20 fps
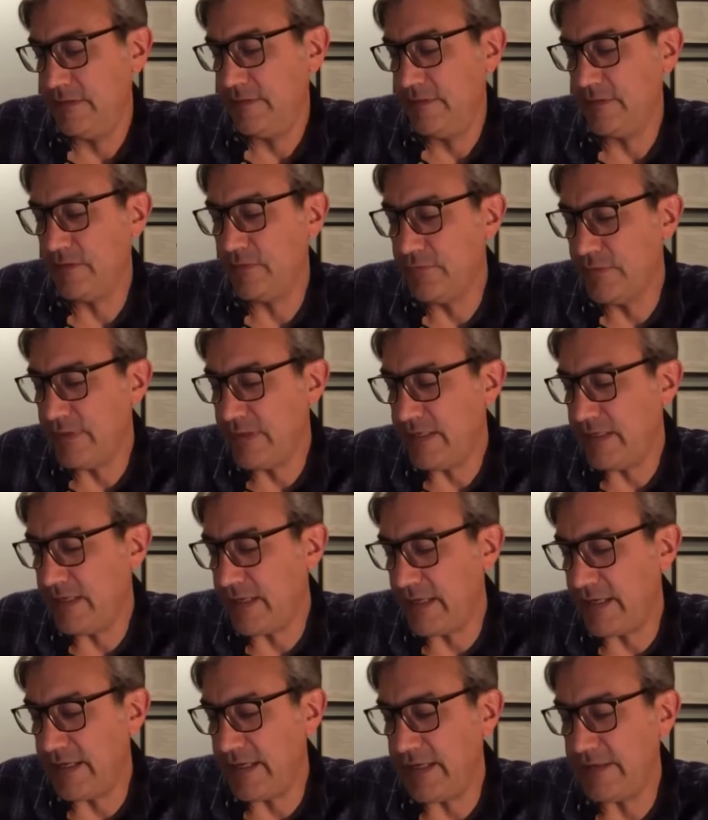The green
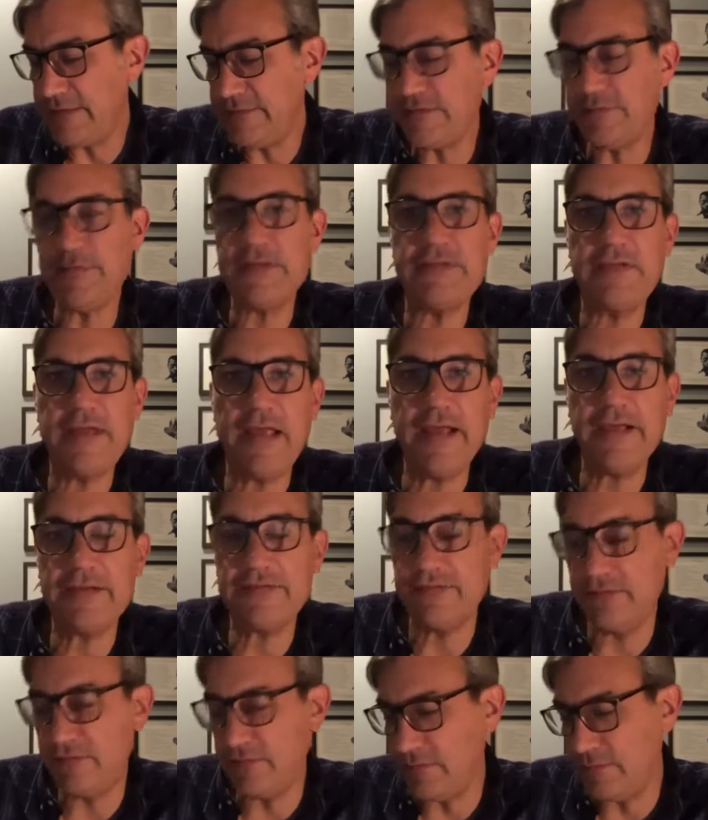eyes of a
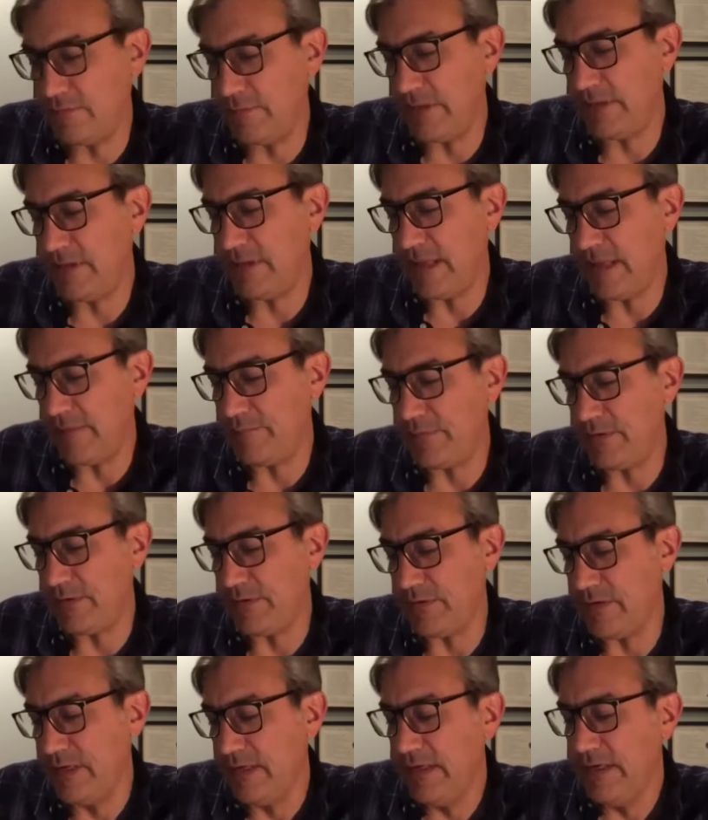taxidermied
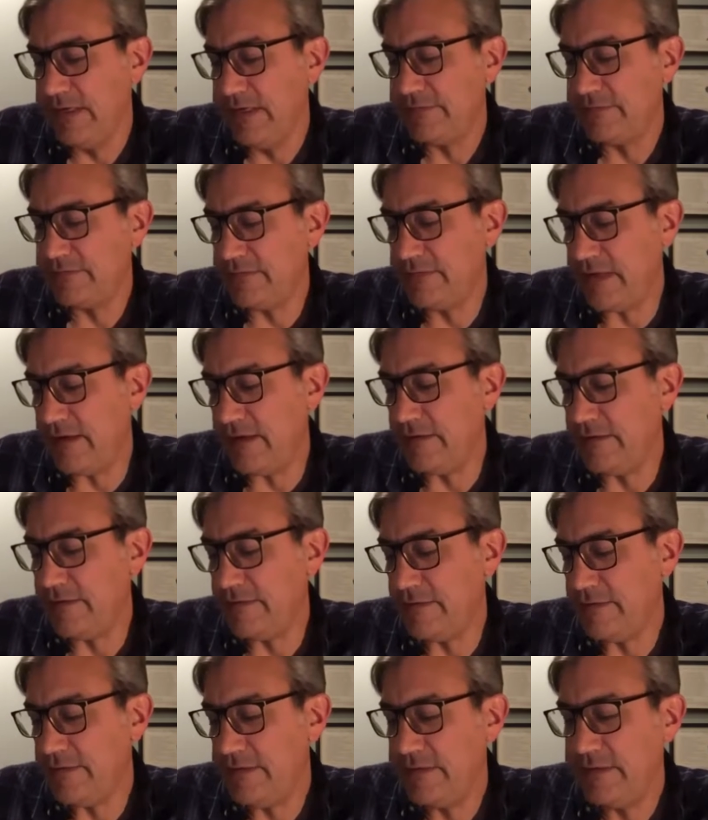leopard
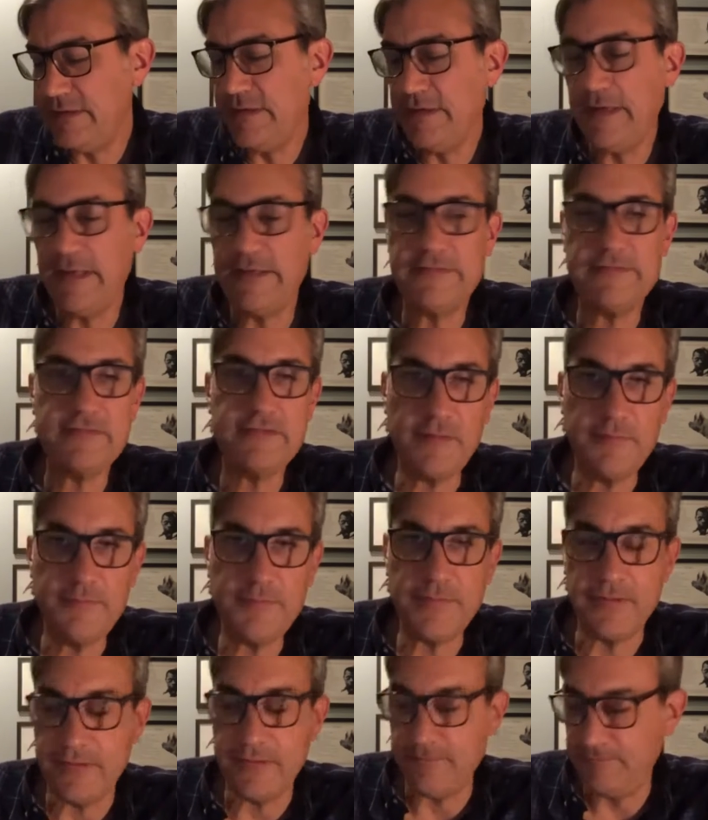stared at
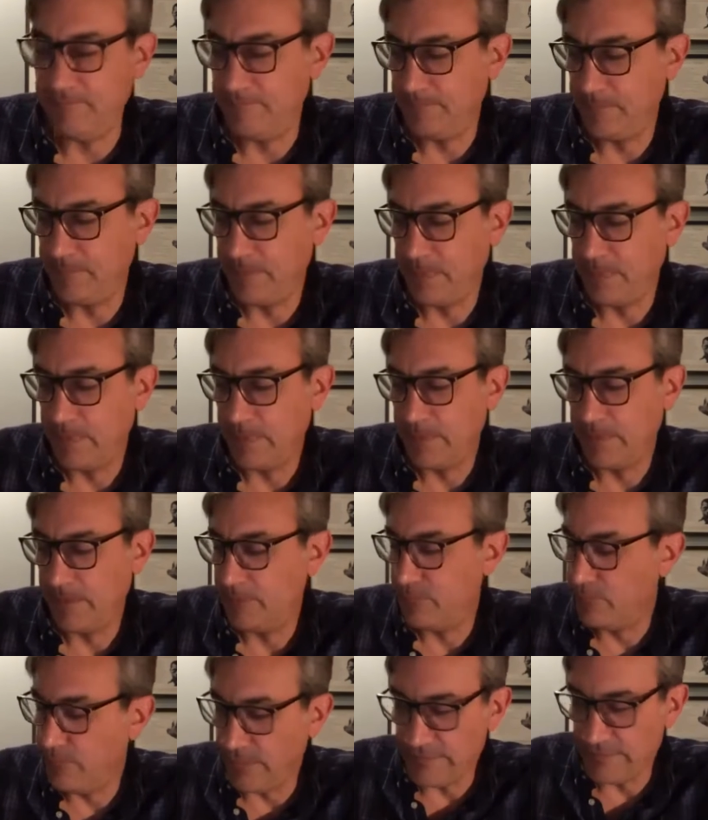something
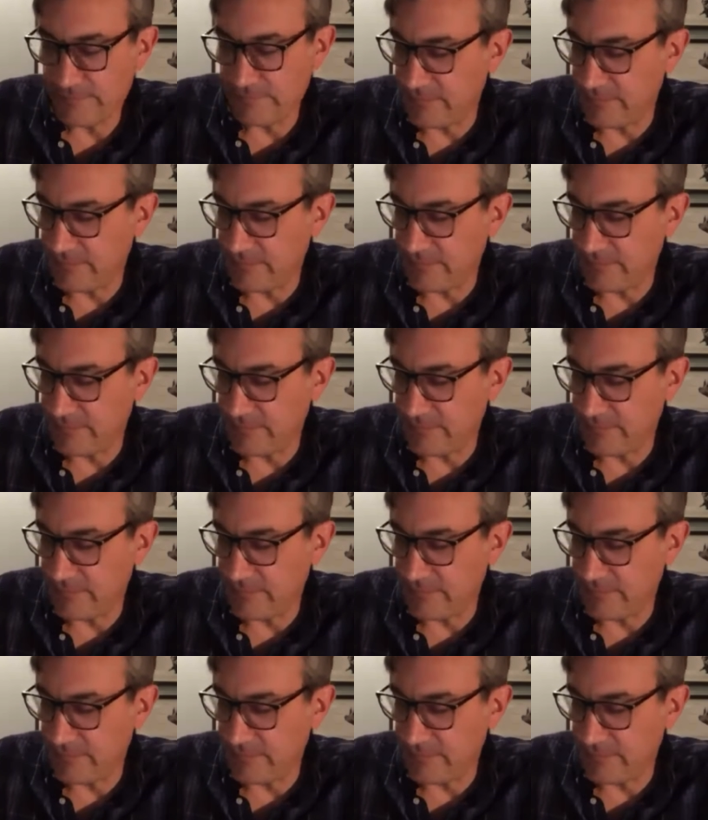that was